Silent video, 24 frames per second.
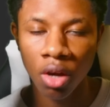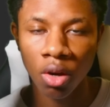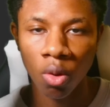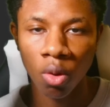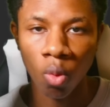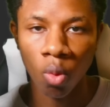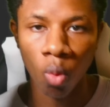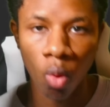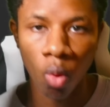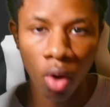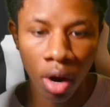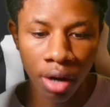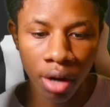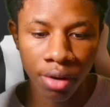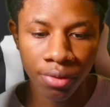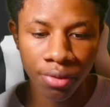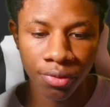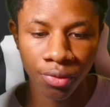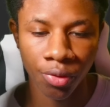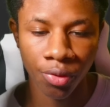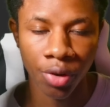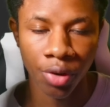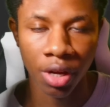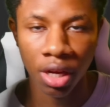one
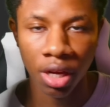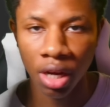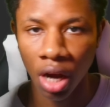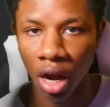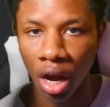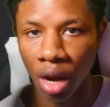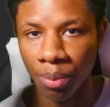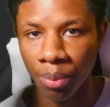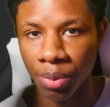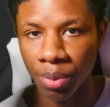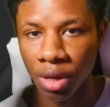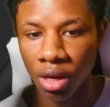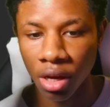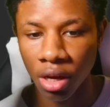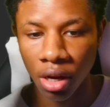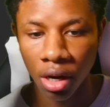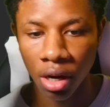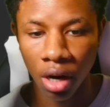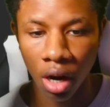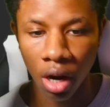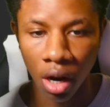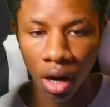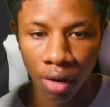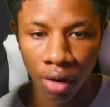free copy
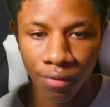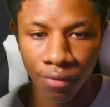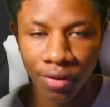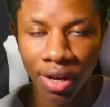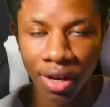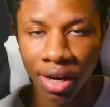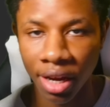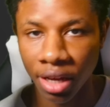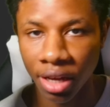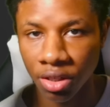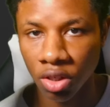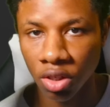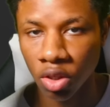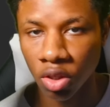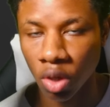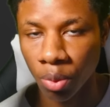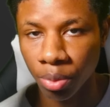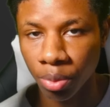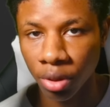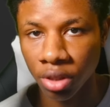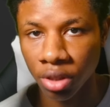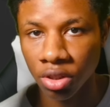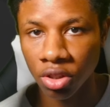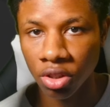of an SSR
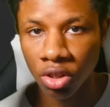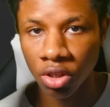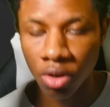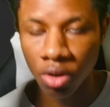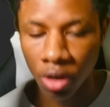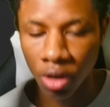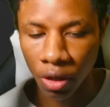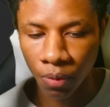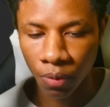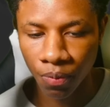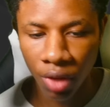Plus unit.